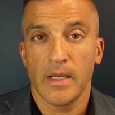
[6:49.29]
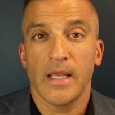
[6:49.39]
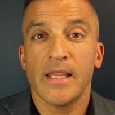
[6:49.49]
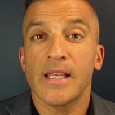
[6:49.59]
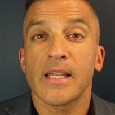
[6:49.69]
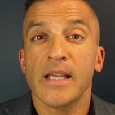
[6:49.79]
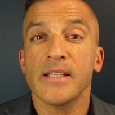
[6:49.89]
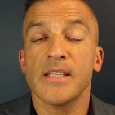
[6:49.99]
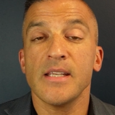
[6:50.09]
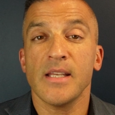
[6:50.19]
In the
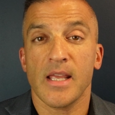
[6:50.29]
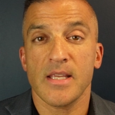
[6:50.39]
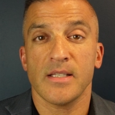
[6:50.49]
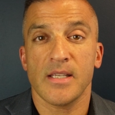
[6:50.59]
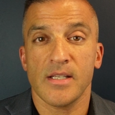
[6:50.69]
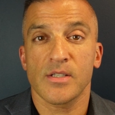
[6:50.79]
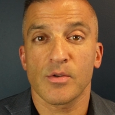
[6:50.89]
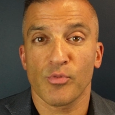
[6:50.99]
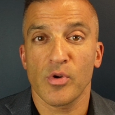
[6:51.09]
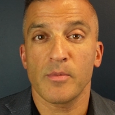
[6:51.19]
1918
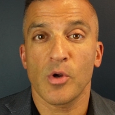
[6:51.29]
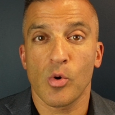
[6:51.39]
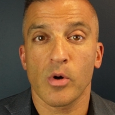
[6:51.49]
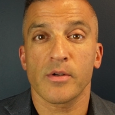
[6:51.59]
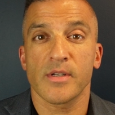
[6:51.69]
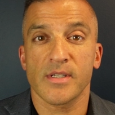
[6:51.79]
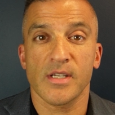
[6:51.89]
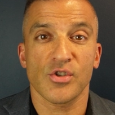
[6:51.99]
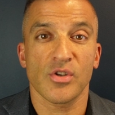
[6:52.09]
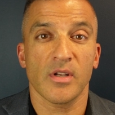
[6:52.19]
Supreme Court
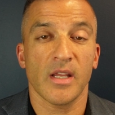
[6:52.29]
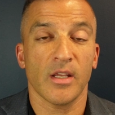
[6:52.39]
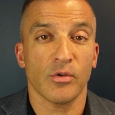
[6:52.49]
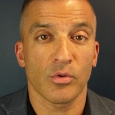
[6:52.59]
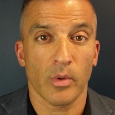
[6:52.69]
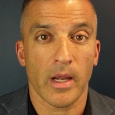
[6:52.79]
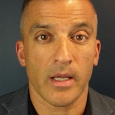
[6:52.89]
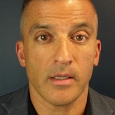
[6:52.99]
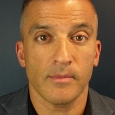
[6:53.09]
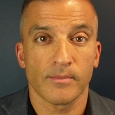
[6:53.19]
decision in
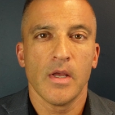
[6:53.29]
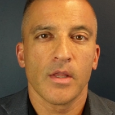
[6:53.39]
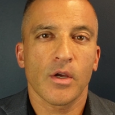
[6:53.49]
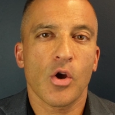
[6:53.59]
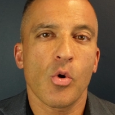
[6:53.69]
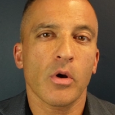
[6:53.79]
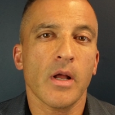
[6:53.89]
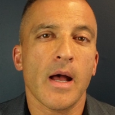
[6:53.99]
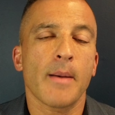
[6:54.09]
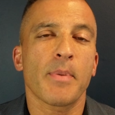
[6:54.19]
Gray, the court
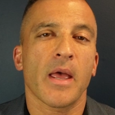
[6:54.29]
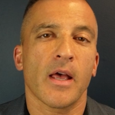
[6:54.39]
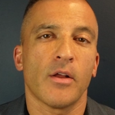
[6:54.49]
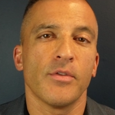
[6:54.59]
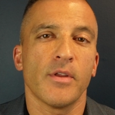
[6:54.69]
upheld